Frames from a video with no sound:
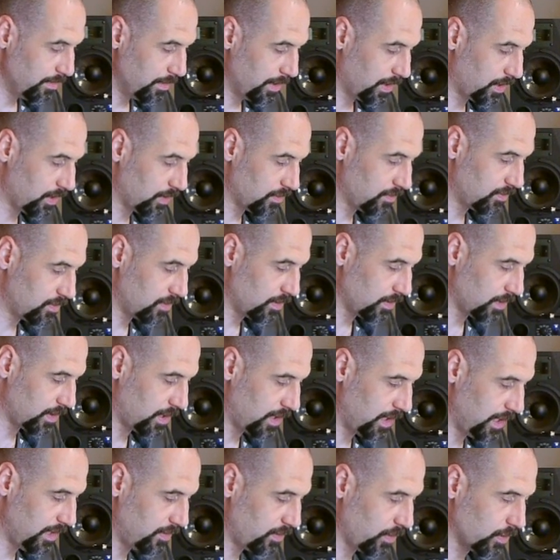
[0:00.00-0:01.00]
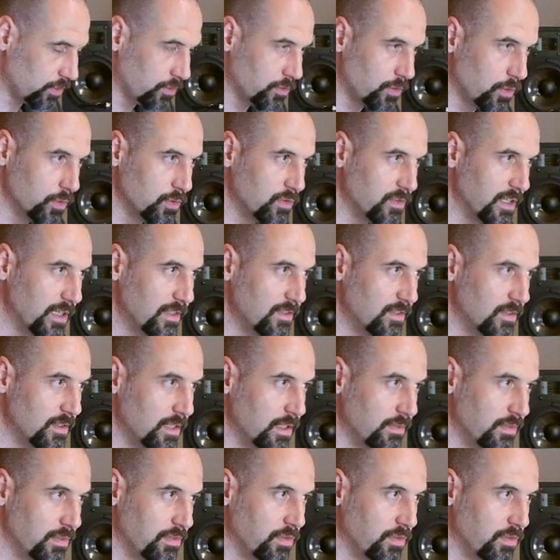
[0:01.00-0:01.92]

Because the keys are so sensitive.